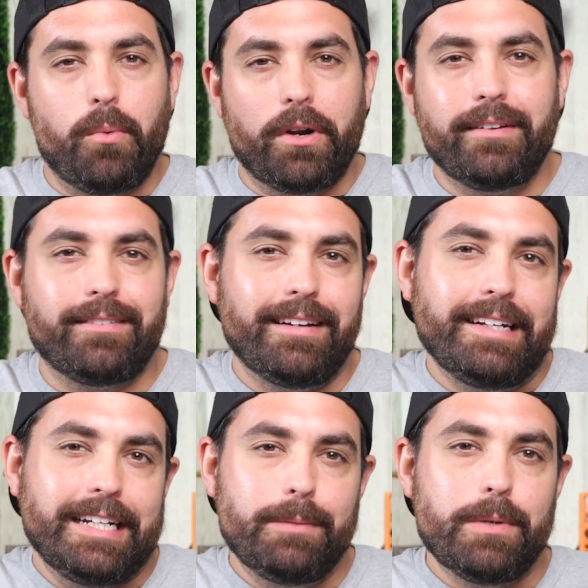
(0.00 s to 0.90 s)
Say you wanted to
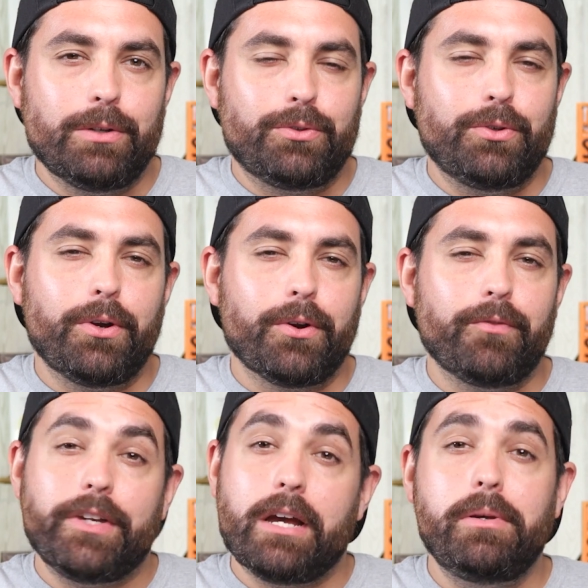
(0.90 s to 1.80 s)
send an email to
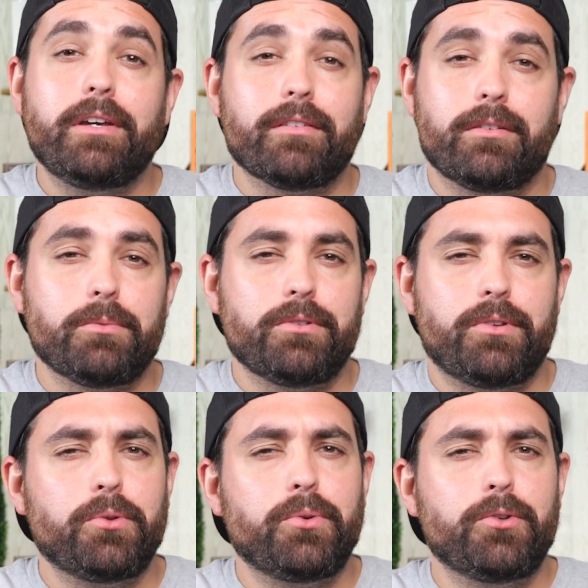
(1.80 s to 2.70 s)
your VIP
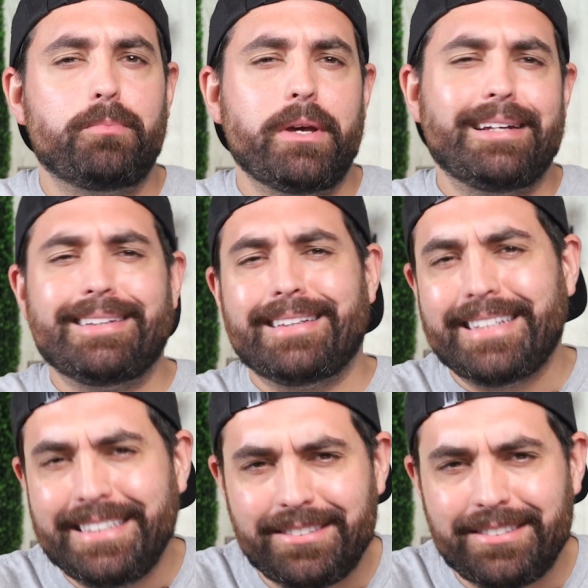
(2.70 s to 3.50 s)
customers, those who spend at